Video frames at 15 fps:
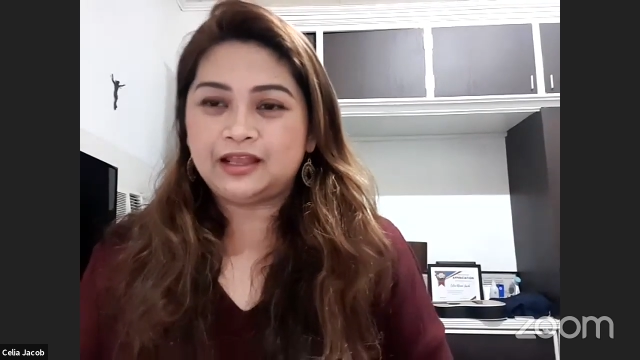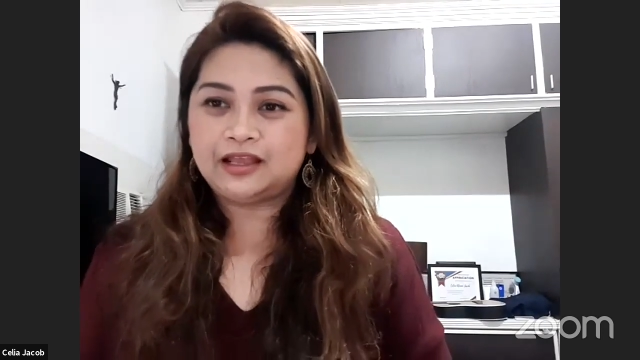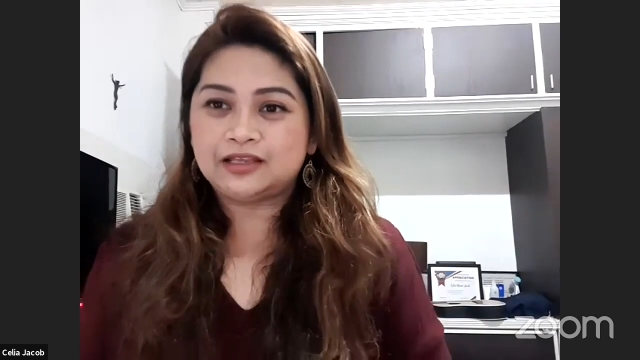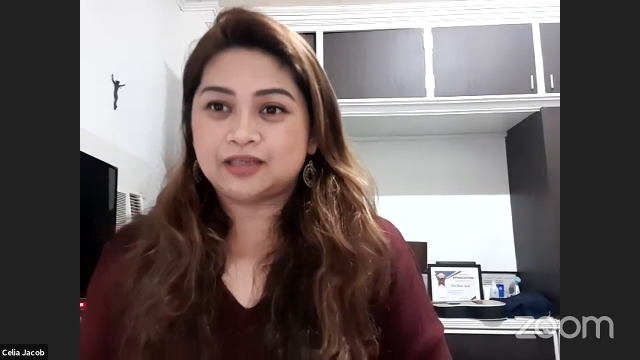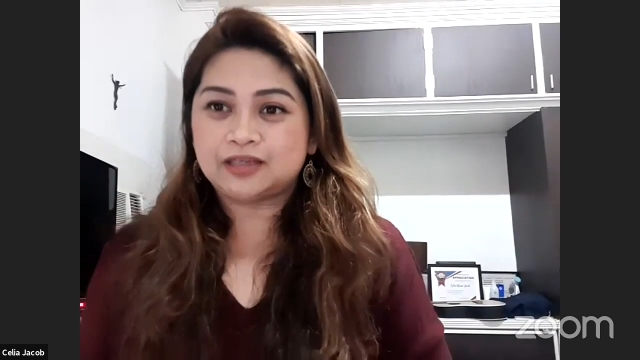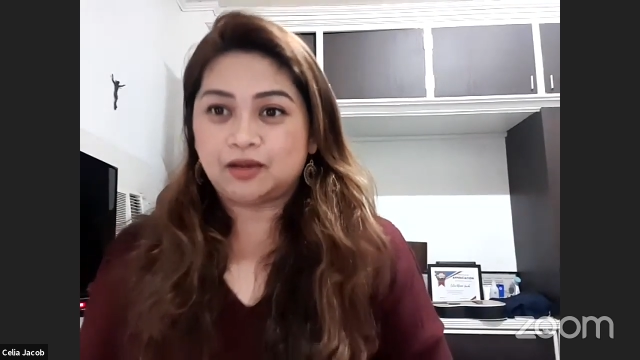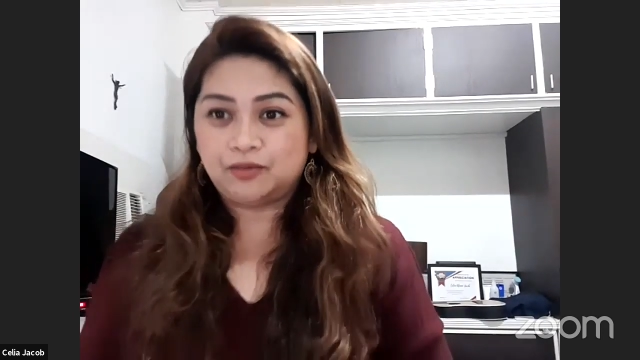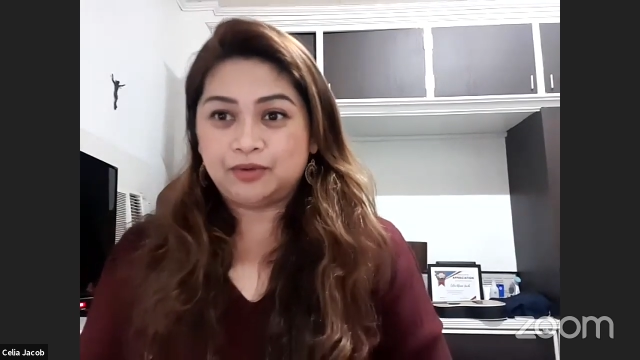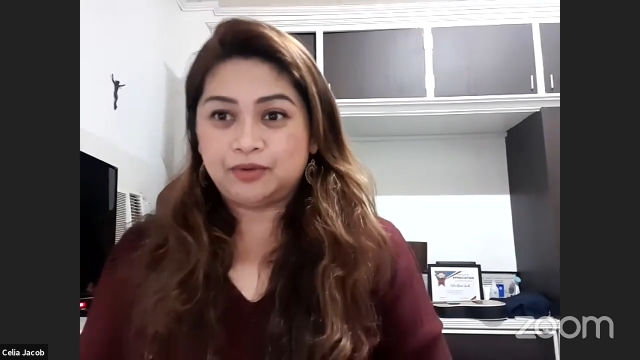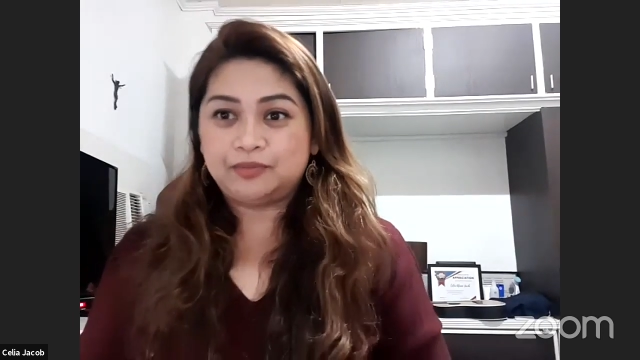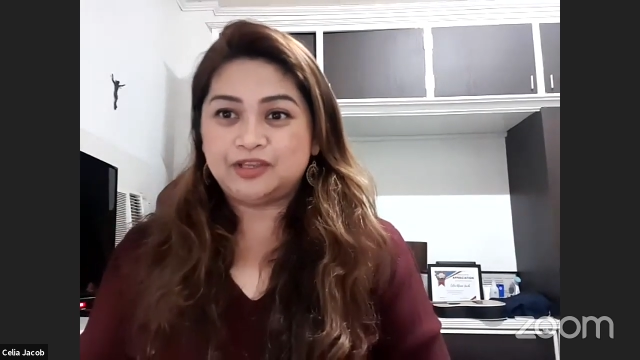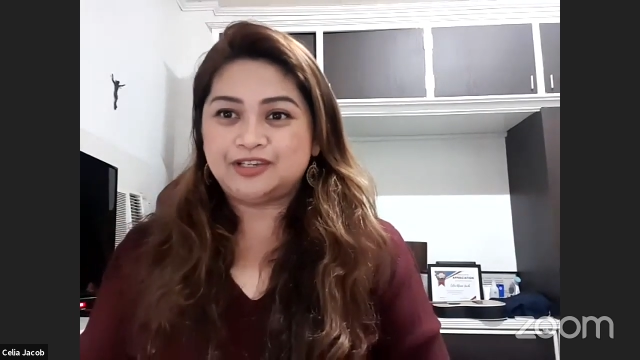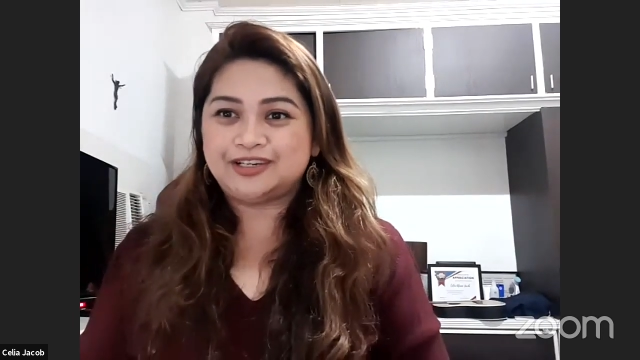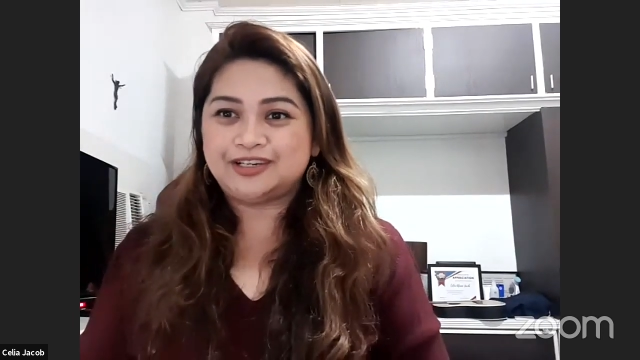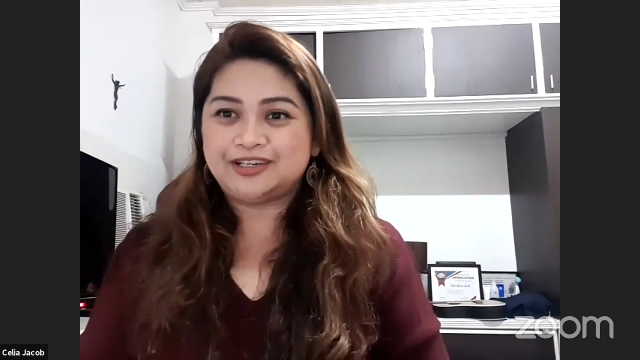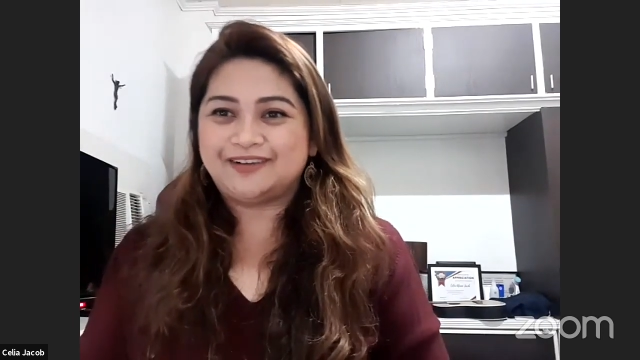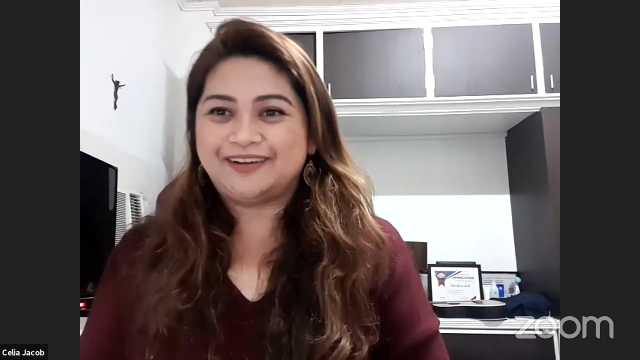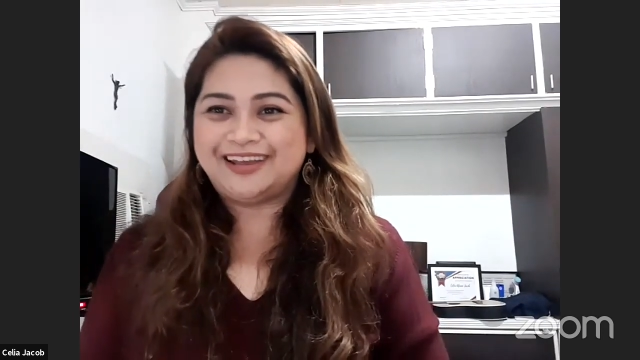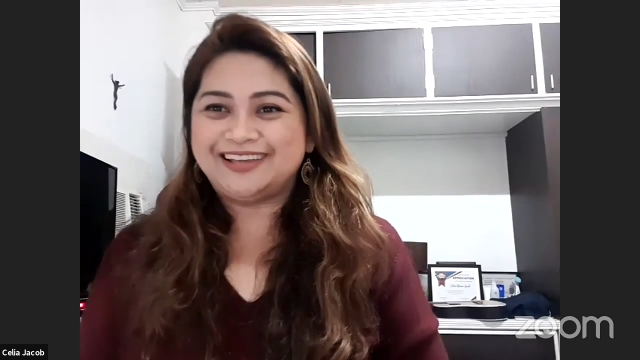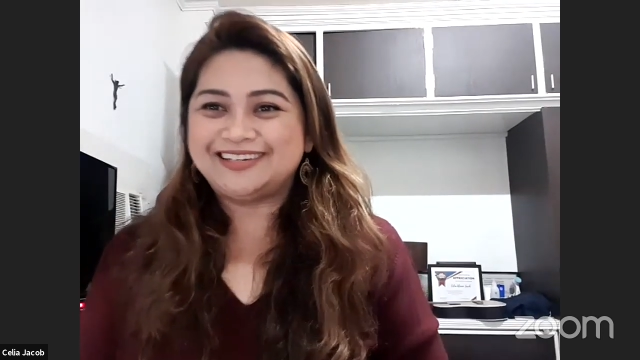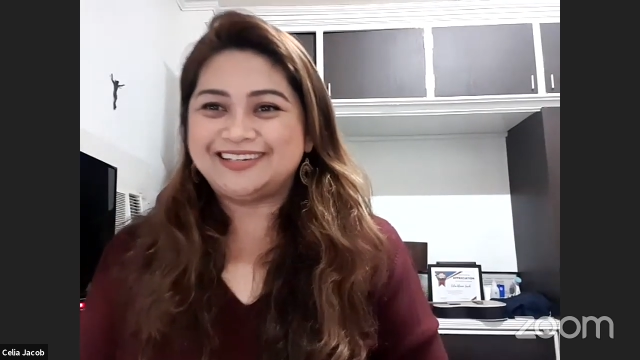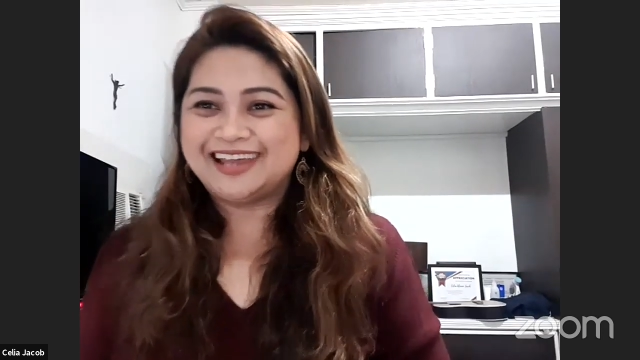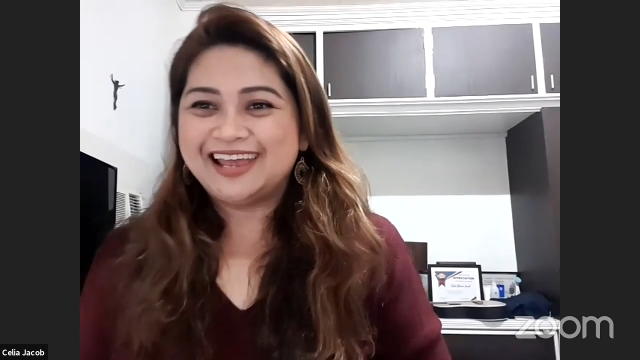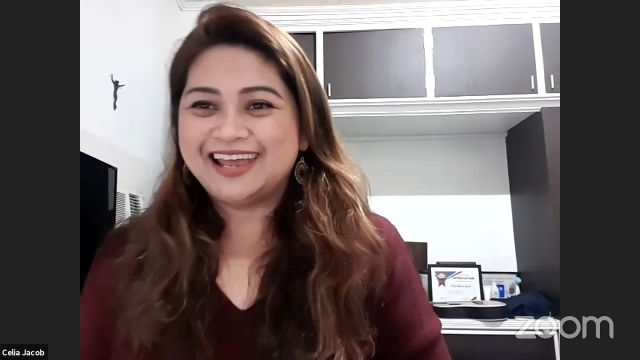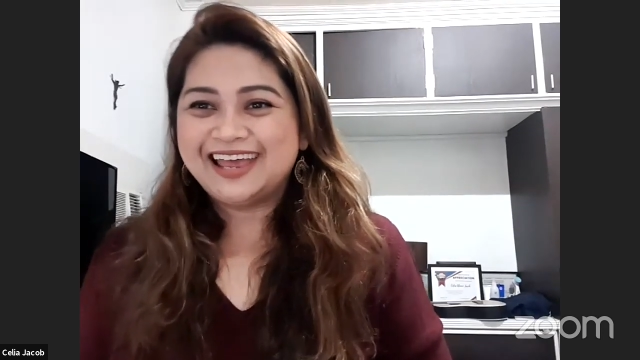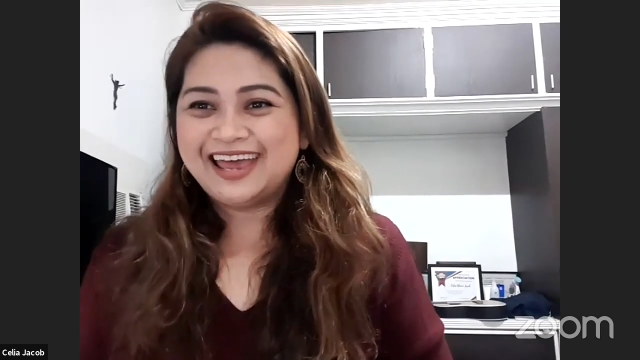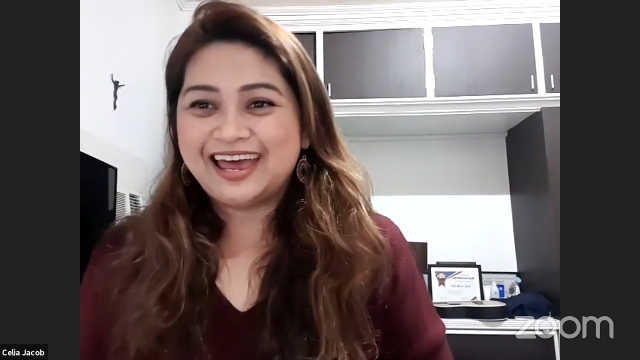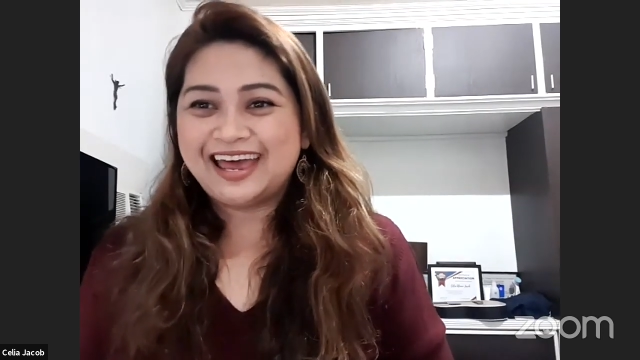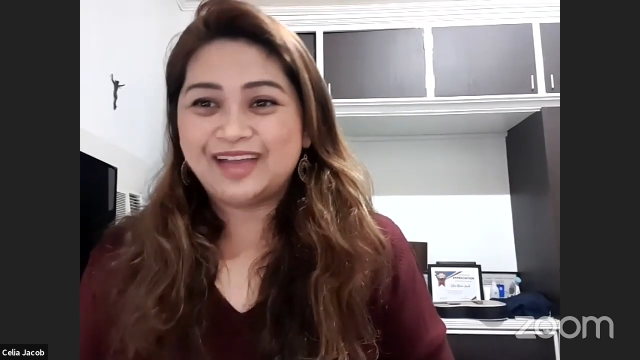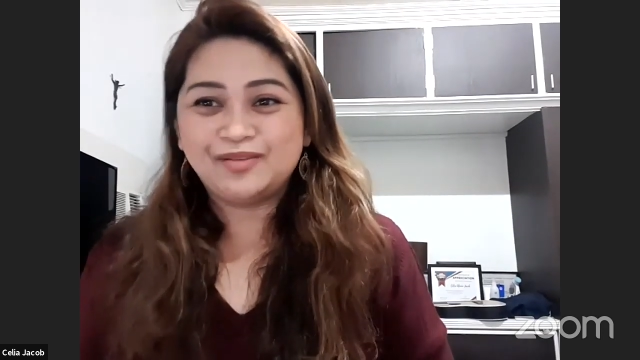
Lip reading: It's a women series, and